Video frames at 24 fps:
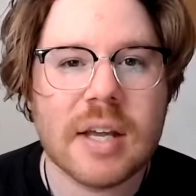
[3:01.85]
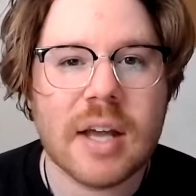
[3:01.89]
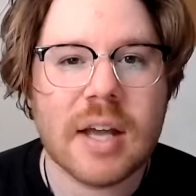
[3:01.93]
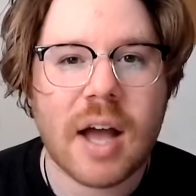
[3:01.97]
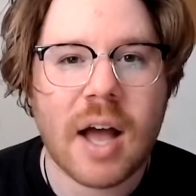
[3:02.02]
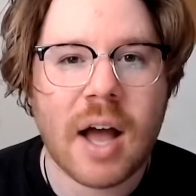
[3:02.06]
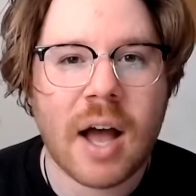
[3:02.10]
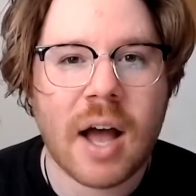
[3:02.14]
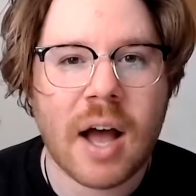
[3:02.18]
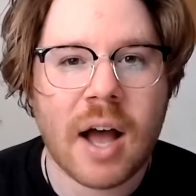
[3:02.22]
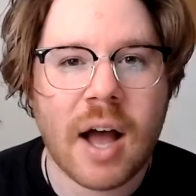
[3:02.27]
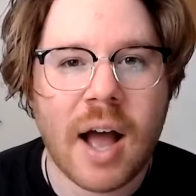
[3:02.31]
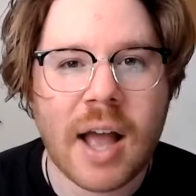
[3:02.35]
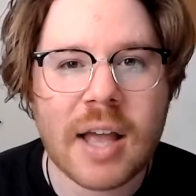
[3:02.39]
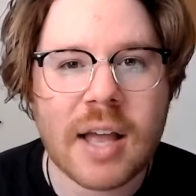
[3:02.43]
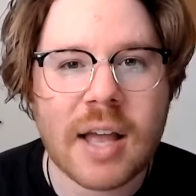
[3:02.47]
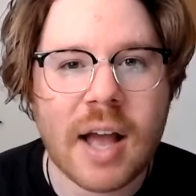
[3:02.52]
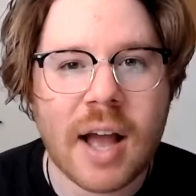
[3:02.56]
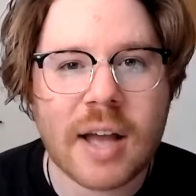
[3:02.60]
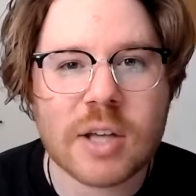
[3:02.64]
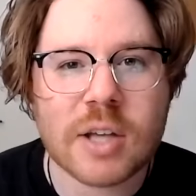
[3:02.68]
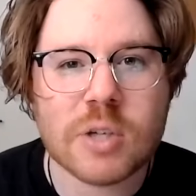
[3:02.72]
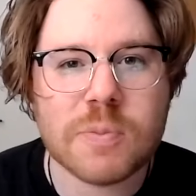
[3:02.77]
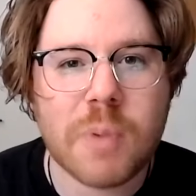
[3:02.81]

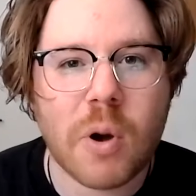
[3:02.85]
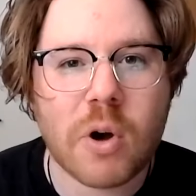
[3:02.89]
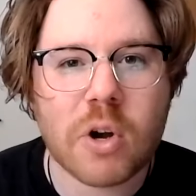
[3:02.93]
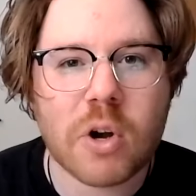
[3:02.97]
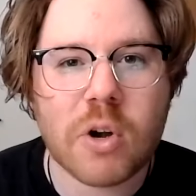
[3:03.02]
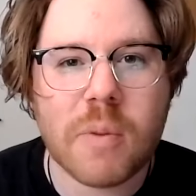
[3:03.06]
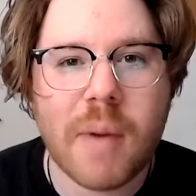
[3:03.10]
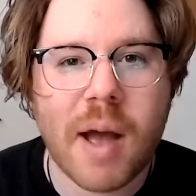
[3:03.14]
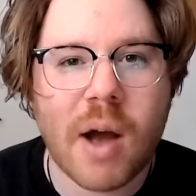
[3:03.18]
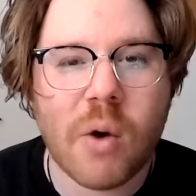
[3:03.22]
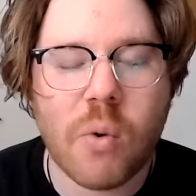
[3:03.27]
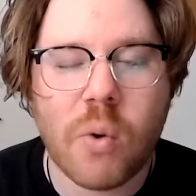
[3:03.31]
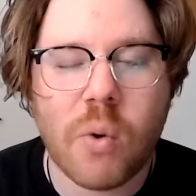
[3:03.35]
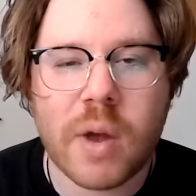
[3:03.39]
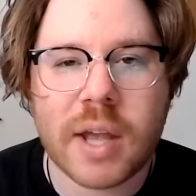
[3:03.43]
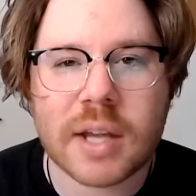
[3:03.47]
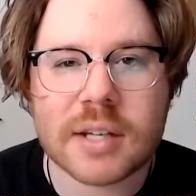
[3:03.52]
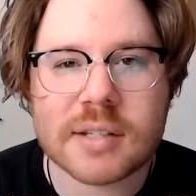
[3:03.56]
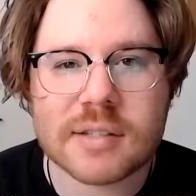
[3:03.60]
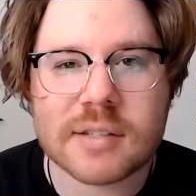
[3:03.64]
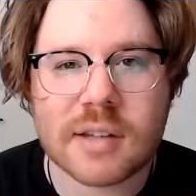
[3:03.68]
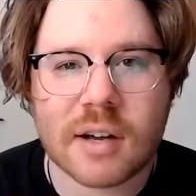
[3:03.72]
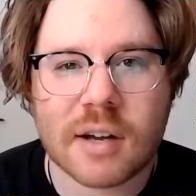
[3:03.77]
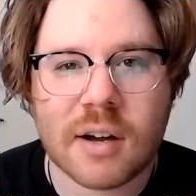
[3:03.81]
I spoke about
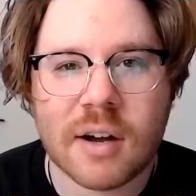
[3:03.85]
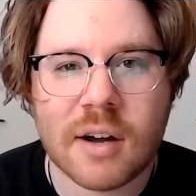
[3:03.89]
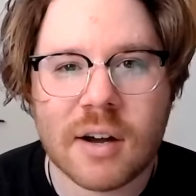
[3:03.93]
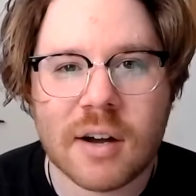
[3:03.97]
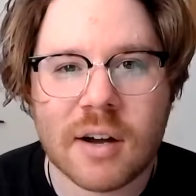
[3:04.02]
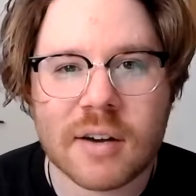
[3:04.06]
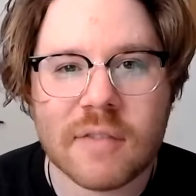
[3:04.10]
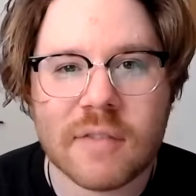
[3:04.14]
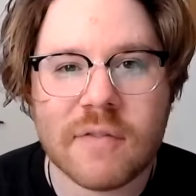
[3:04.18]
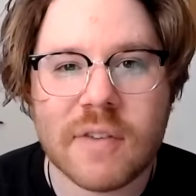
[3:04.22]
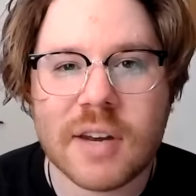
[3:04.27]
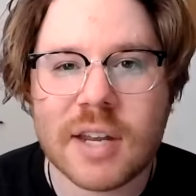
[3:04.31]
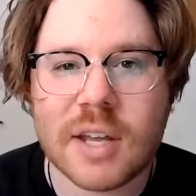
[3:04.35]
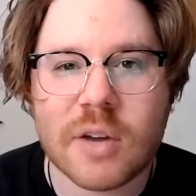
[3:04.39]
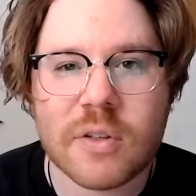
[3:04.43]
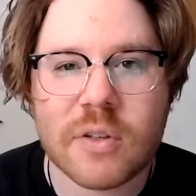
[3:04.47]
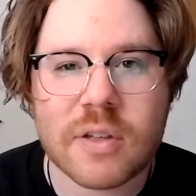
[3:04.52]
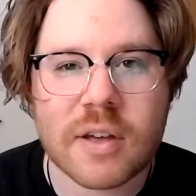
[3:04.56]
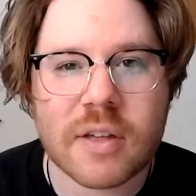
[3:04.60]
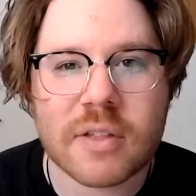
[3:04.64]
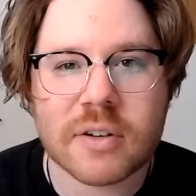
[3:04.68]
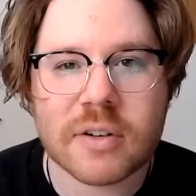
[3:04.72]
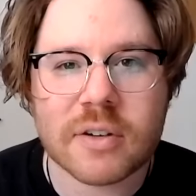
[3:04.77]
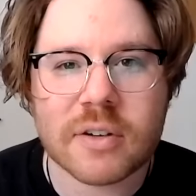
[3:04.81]
Wicks on a video the
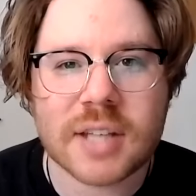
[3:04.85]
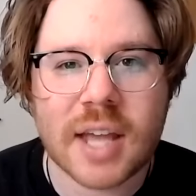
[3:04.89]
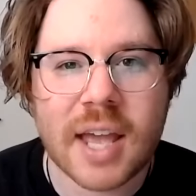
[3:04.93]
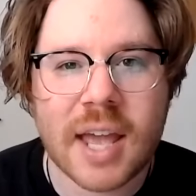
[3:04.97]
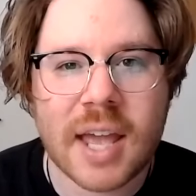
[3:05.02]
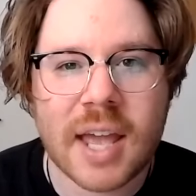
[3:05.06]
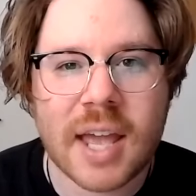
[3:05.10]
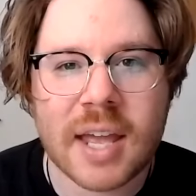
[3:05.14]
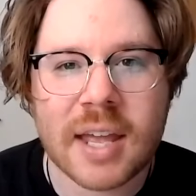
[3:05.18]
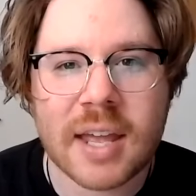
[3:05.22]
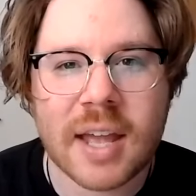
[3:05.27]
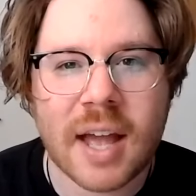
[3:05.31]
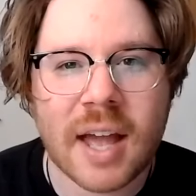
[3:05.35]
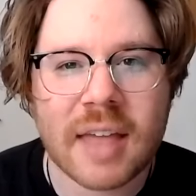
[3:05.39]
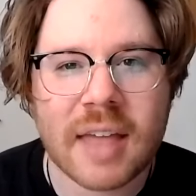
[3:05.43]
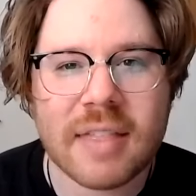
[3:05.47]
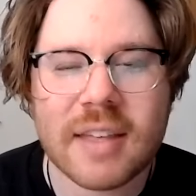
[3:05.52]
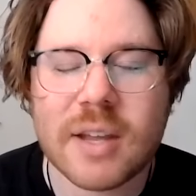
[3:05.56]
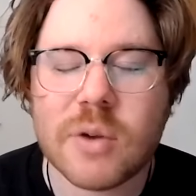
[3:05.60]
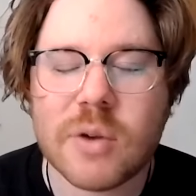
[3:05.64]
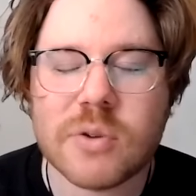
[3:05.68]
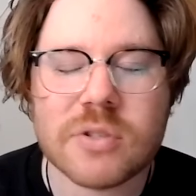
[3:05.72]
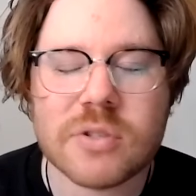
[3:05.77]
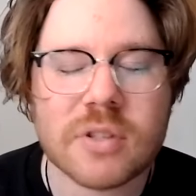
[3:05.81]
other day. I
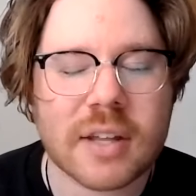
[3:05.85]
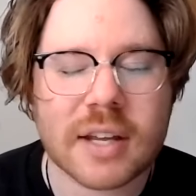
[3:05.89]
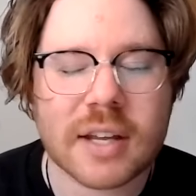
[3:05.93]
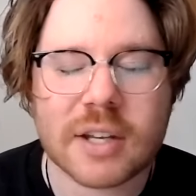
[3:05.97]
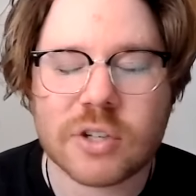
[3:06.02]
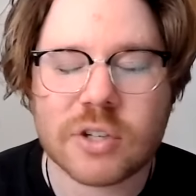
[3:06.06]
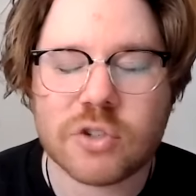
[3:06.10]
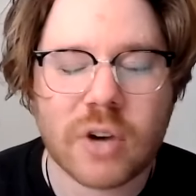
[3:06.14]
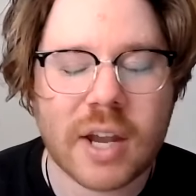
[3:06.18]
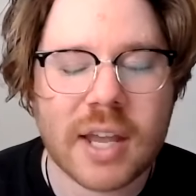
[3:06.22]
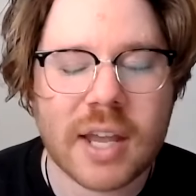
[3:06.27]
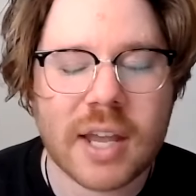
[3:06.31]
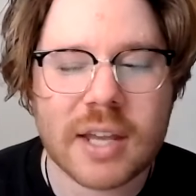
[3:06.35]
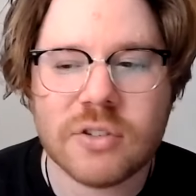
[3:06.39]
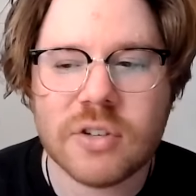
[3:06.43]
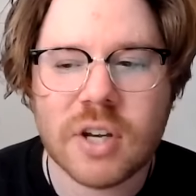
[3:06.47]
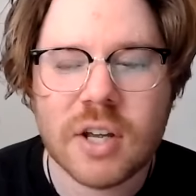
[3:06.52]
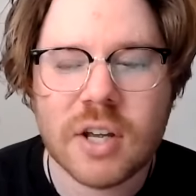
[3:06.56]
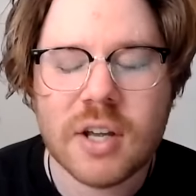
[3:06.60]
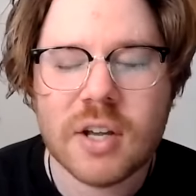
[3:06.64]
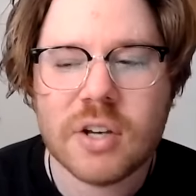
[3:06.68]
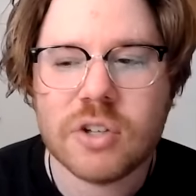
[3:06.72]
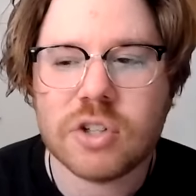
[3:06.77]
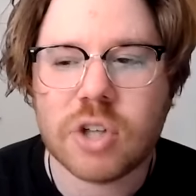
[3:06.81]
think it was on like a trade
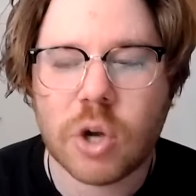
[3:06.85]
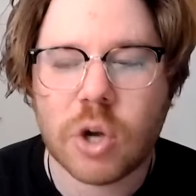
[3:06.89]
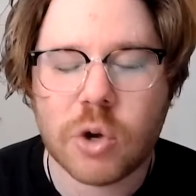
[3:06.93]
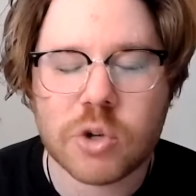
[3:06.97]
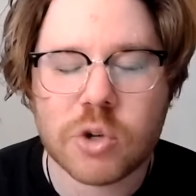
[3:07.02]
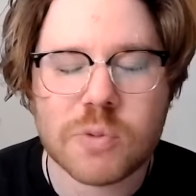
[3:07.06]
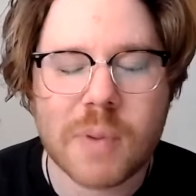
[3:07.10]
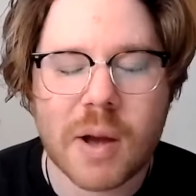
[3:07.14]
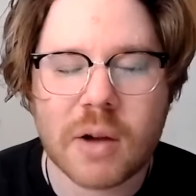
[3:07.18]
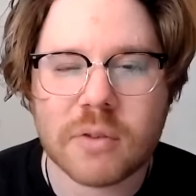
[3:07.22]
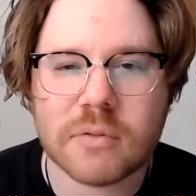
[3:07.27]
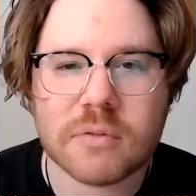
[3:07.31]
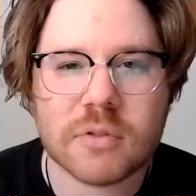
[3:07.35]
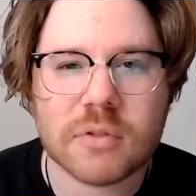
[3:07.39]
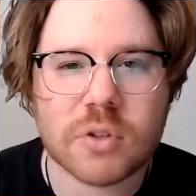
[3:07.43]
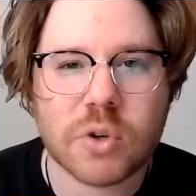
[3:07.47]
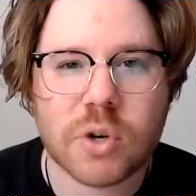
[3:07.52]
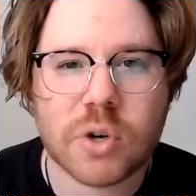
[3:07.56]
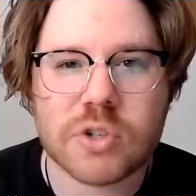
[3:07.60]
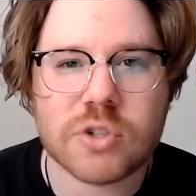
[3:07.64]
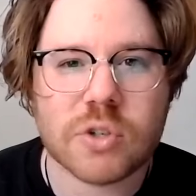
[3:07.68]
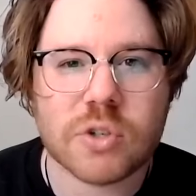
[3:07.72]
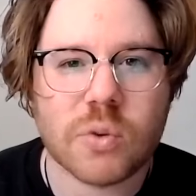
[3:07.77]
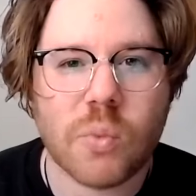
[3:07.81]
show. It was about
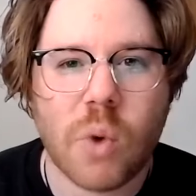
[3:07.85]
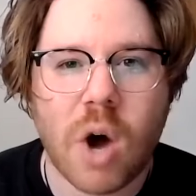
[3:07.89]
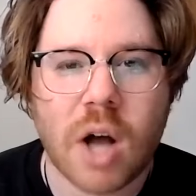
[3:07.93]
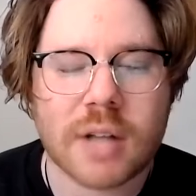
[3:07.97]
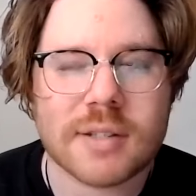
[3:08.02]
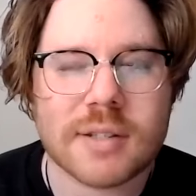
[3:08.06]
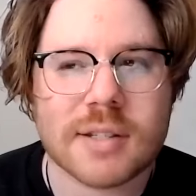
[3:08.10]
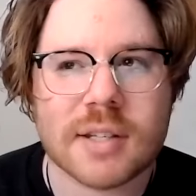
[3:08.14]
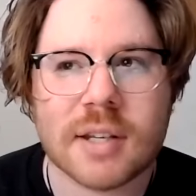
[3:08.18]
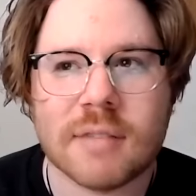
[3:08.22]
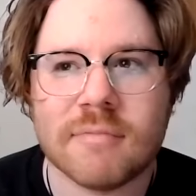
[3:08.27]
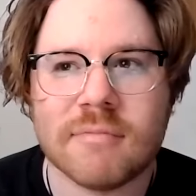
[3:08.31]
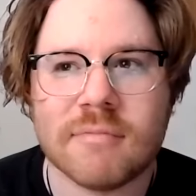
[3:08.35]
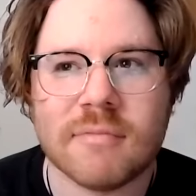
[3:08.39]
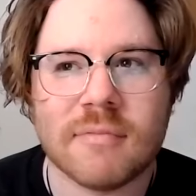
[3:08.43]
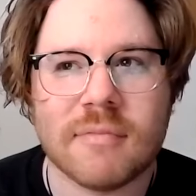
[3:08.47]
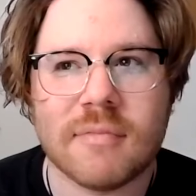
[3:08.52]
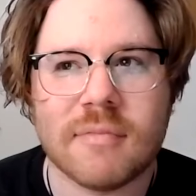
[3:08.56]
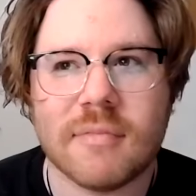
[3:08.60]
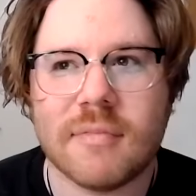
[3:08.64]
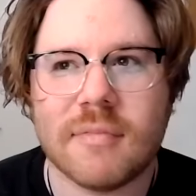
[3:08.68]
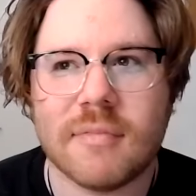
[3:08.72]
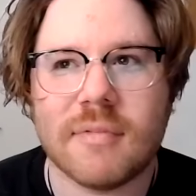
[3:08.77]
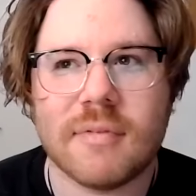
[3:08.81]
Christian Watson.